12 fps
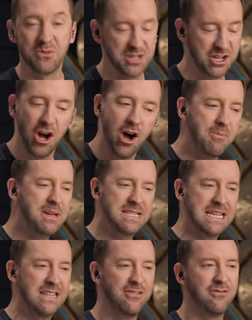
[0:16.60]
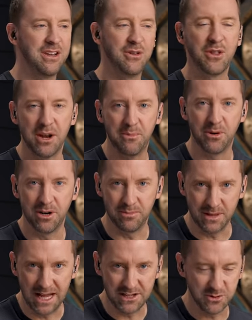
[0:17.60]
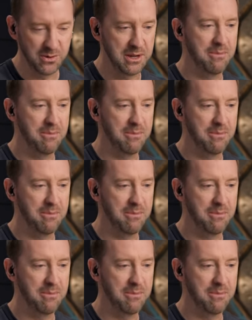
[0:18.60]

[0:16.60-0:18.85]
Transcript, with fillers: was a comment in the video that I put up last week,